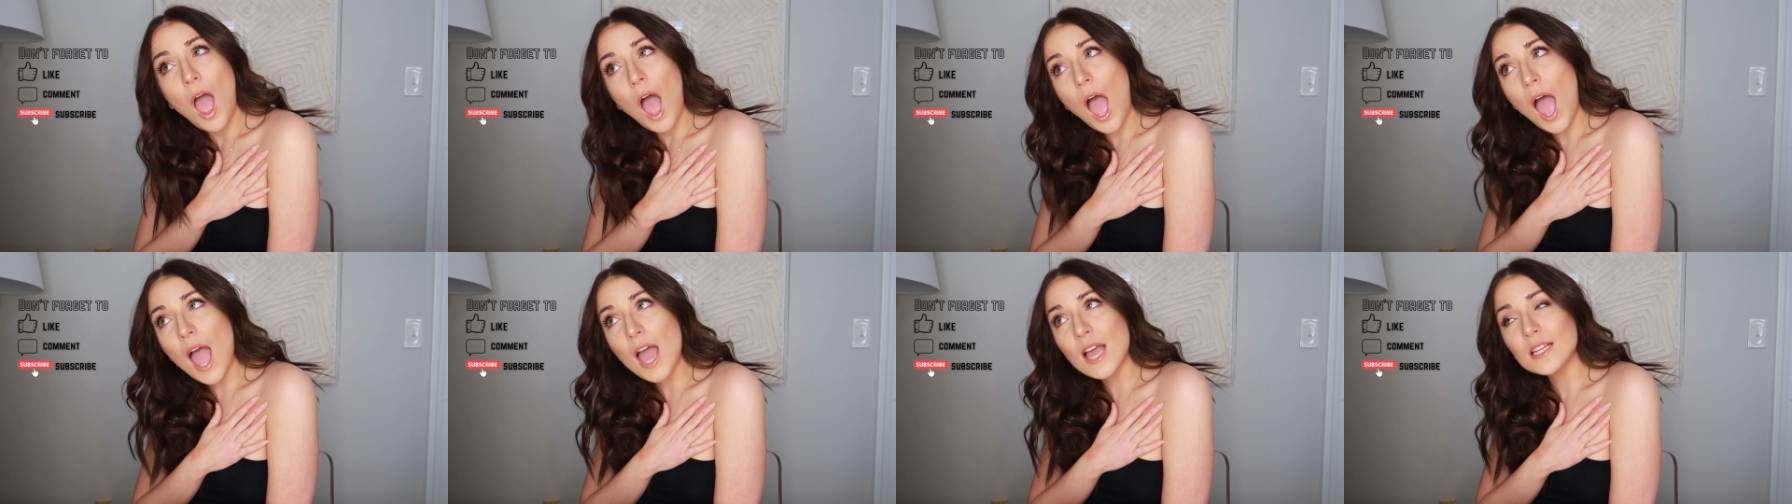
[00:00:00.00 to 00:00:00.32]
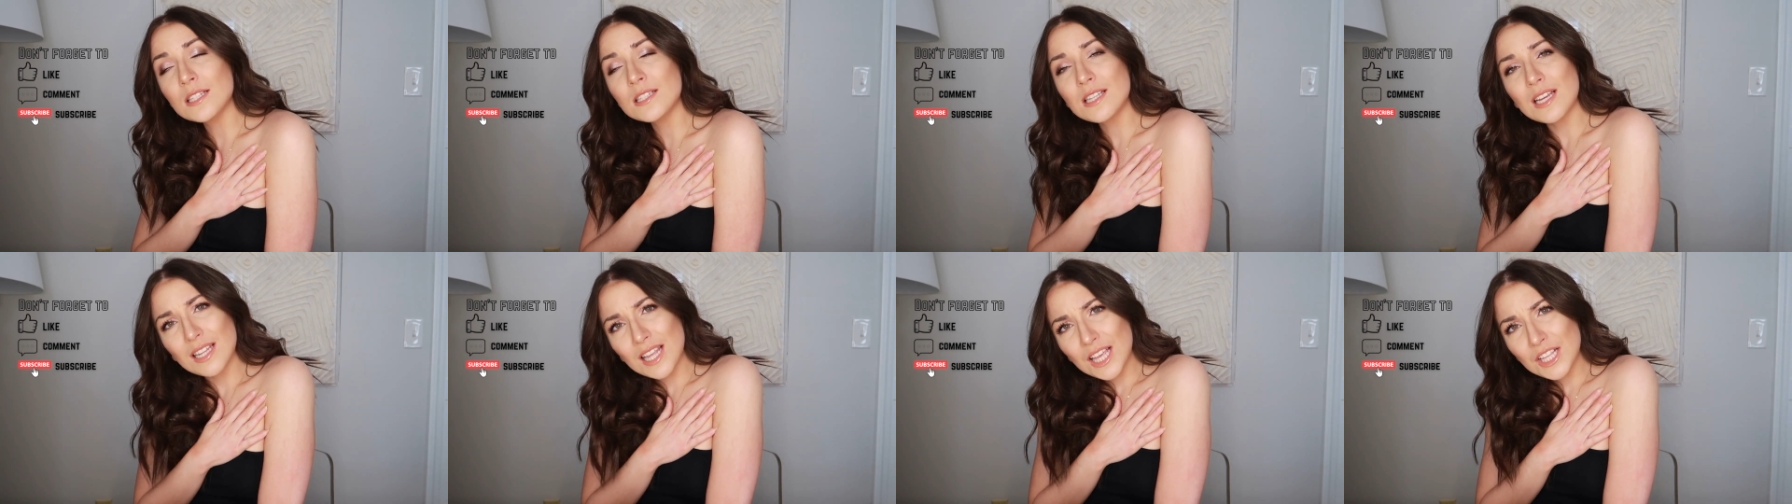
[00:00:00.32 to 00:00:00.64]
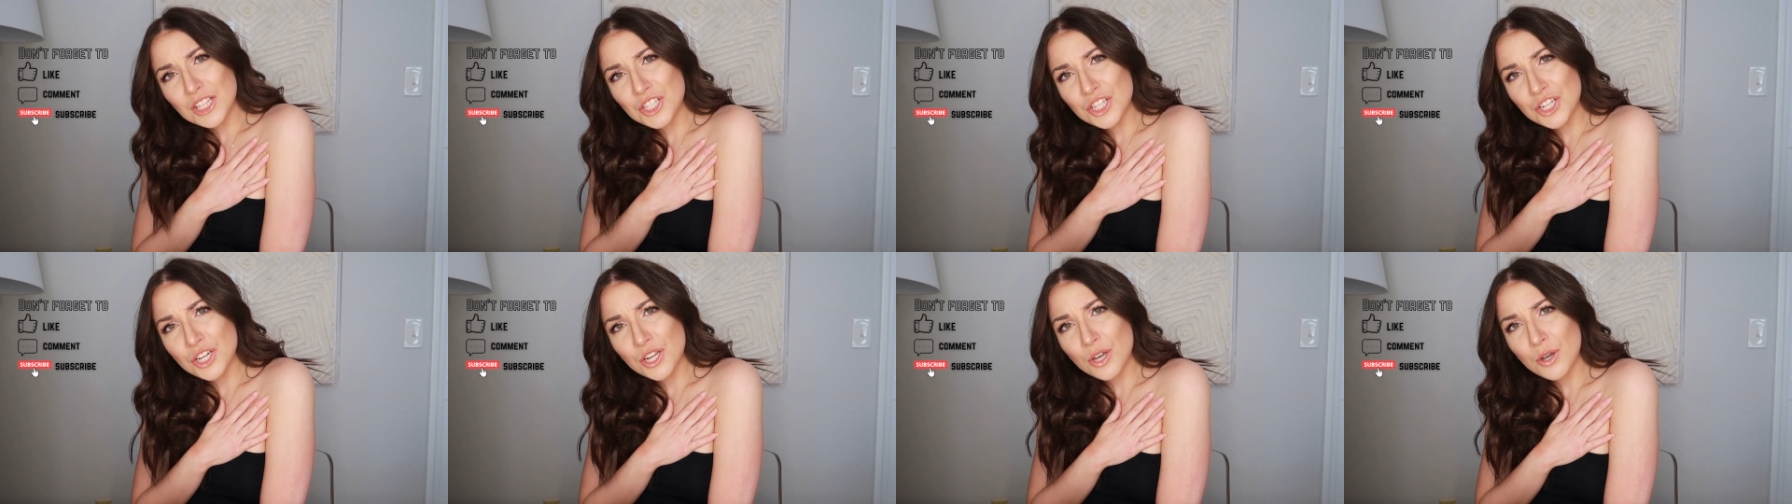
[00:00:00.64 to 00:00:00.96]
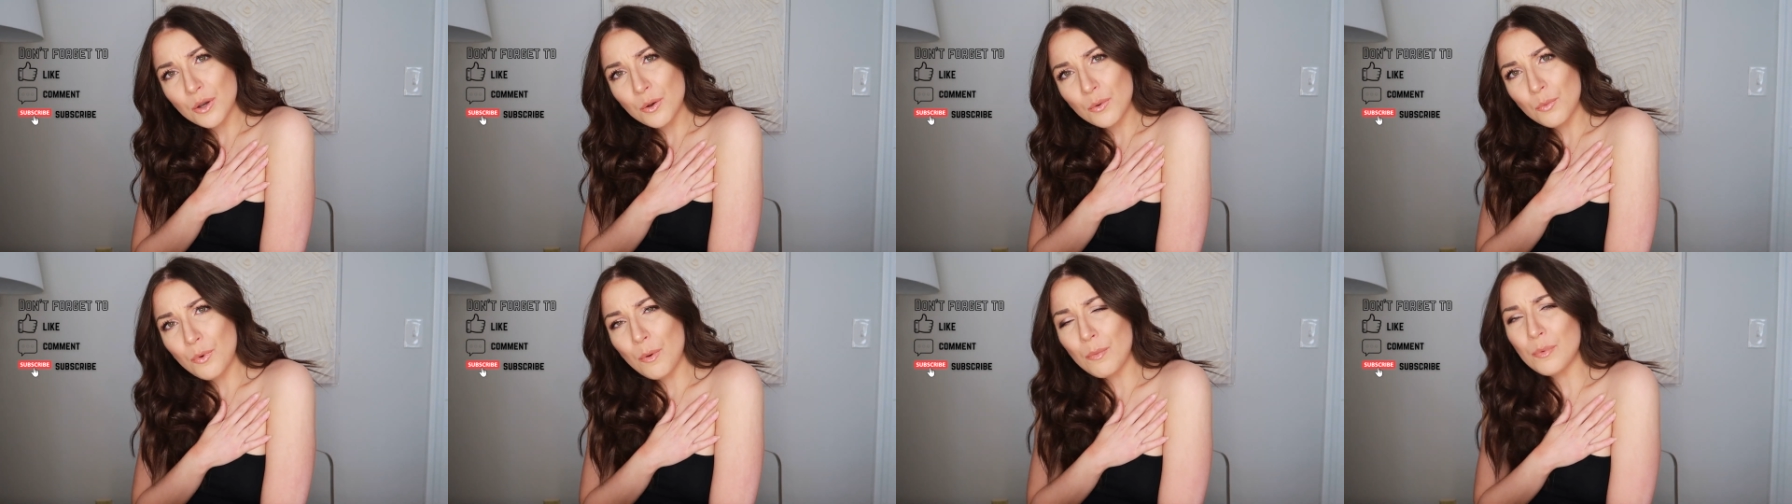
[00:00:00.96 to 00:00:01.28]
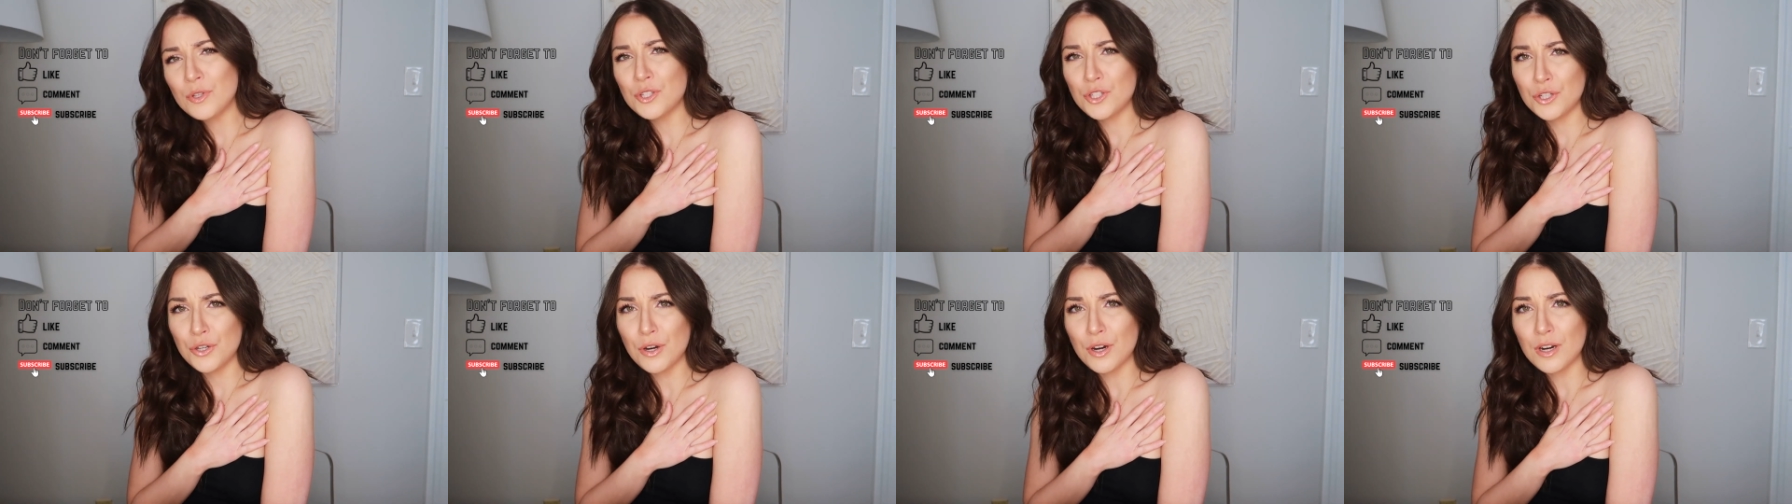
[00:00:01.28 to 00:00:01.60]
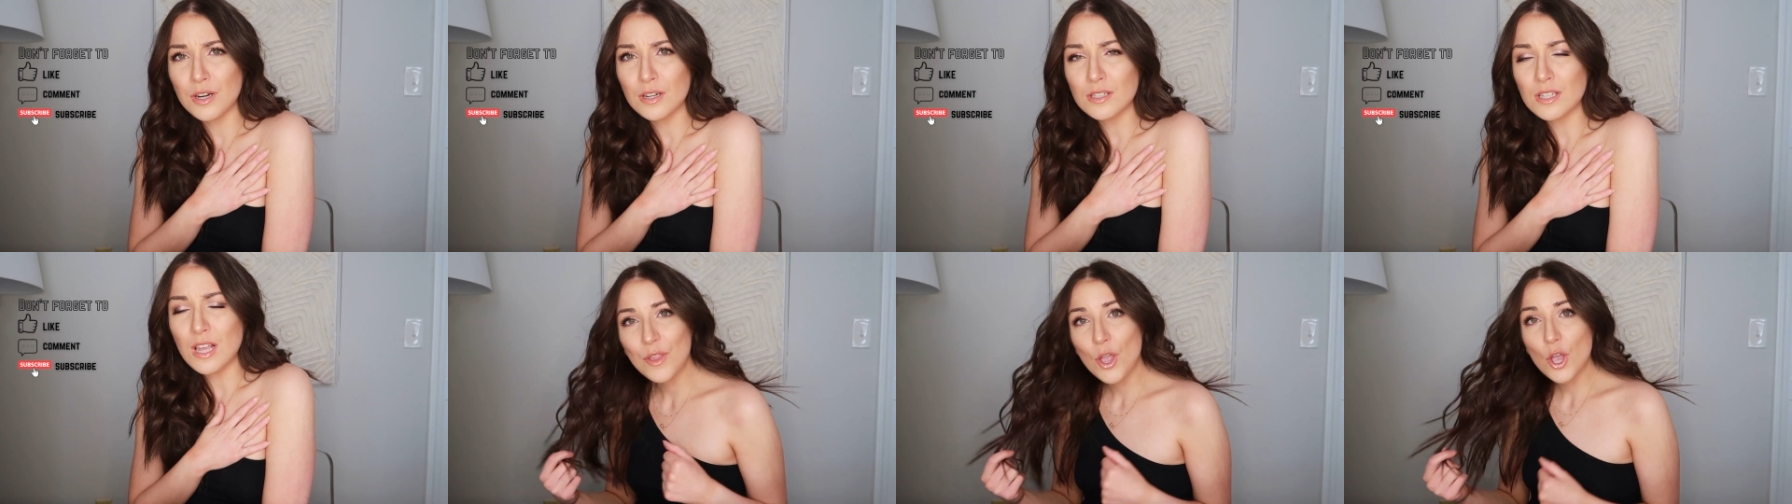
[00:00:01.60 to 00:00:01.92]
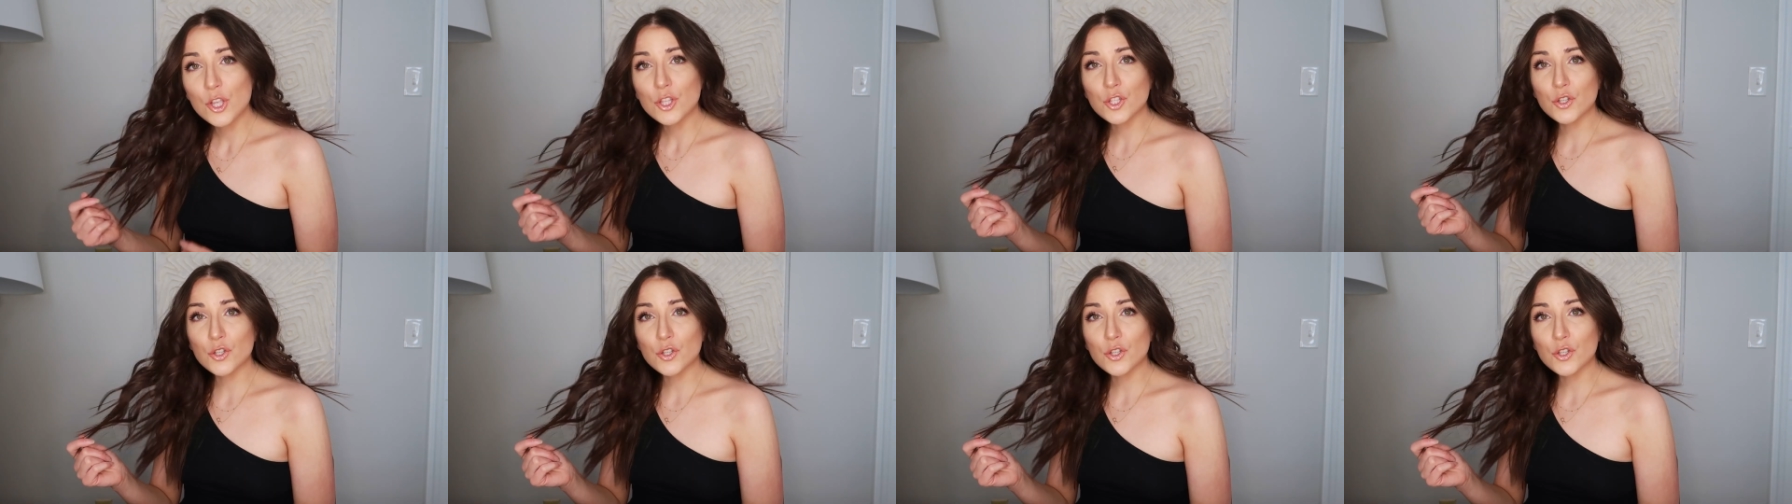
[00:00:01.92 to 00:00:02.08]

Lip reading: and I'd like to know what was yours.